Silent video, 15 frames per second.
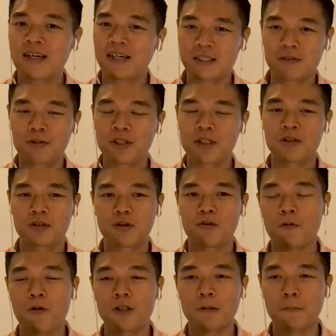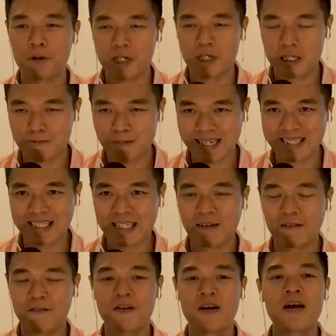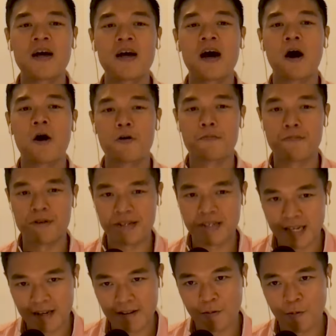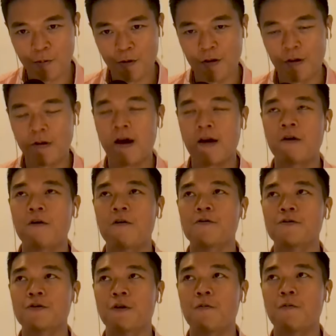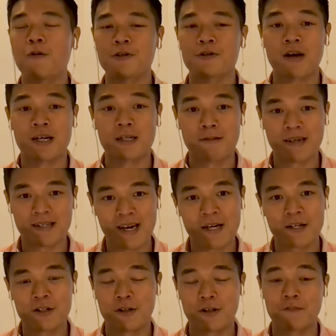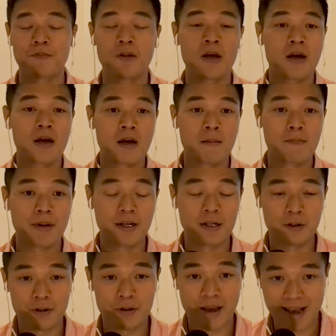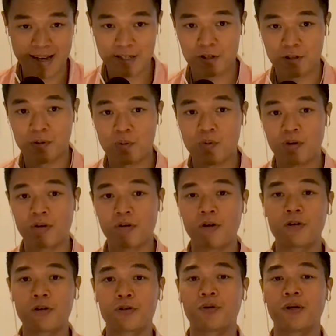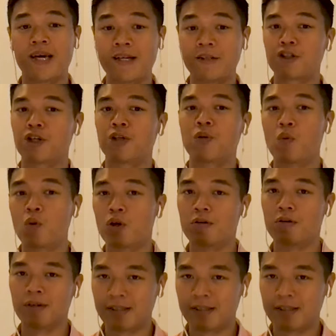It's really to do with what's the perspective, how you perceive the world, and also what's your expectation, be it to the external world or to the internal world